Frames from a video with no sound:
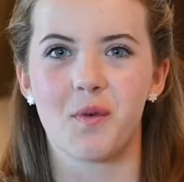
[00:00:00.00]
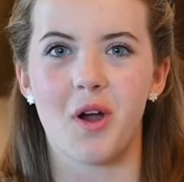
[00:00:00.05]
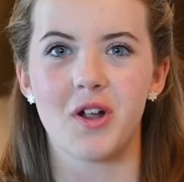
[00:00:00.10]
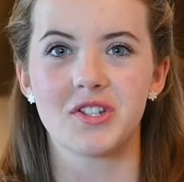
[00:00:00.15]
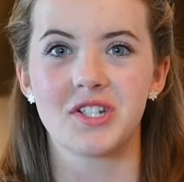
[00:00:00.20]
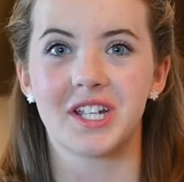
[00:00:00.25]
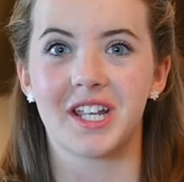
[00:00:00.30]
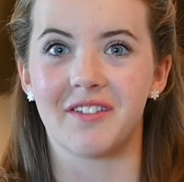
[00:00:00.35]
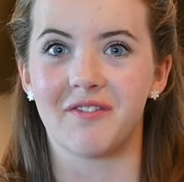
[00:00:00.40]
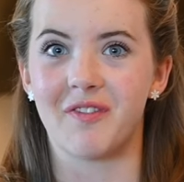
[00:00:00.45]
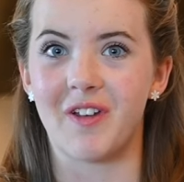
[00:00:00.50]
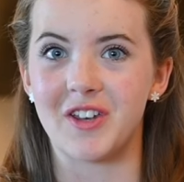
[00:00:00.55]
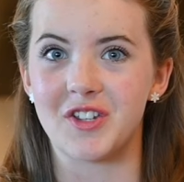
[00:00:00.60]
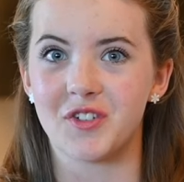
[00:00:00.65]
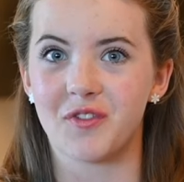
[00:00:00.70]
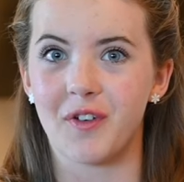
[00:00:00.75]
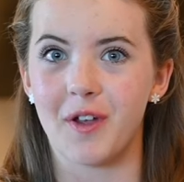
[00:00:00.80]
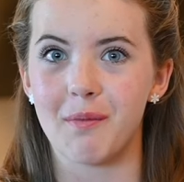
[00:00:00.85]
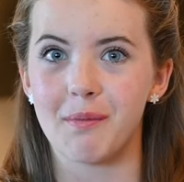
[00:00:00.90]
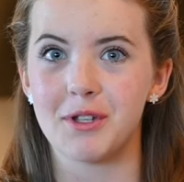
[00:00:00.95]
watching Adventure
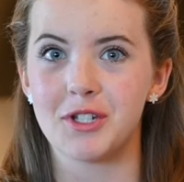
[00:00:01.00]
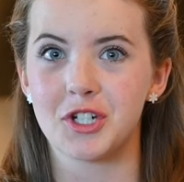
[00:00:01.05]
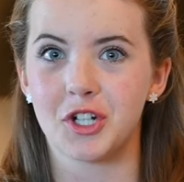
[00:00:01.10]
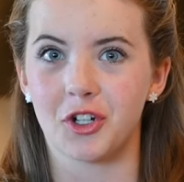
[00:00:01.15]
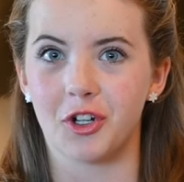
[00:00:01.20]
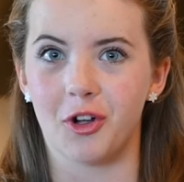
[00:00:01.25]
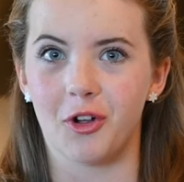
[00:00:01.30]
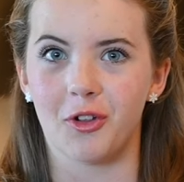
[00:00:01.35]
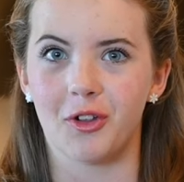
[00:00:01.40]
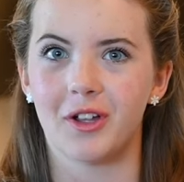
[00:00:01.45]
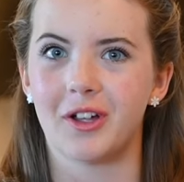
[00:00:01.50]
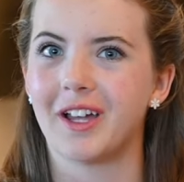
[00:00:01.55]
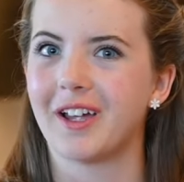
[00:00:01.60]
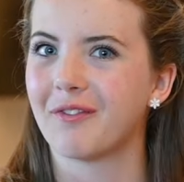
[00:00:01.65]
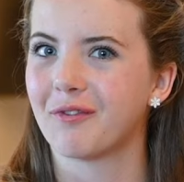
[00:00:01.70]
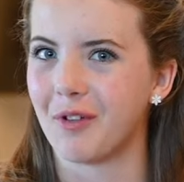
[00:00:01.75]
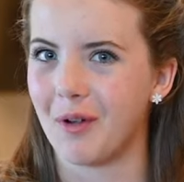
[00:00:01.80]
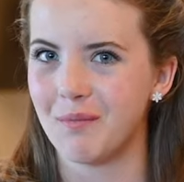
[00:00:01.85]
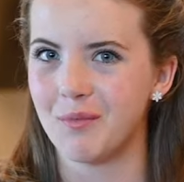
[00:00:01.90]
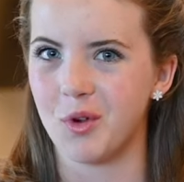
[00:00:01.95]
Family Journal
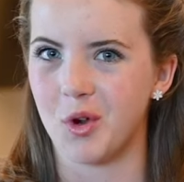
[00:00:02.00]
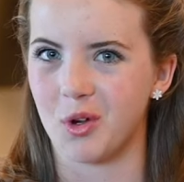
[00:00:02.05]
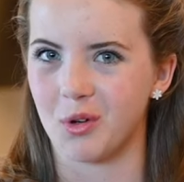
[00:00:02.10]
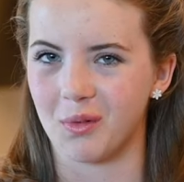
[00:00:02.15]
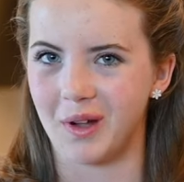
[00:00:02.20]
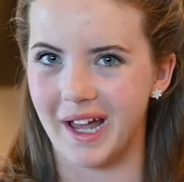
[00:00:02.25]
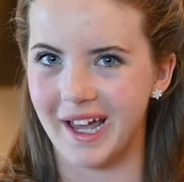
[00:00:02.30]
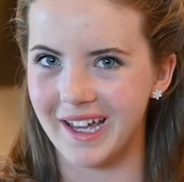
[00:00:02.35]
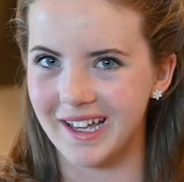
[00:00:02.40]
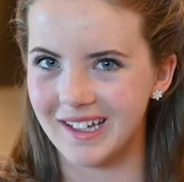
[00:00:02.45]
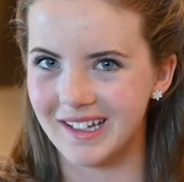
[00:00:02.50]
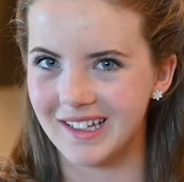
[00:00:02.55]
from Norway.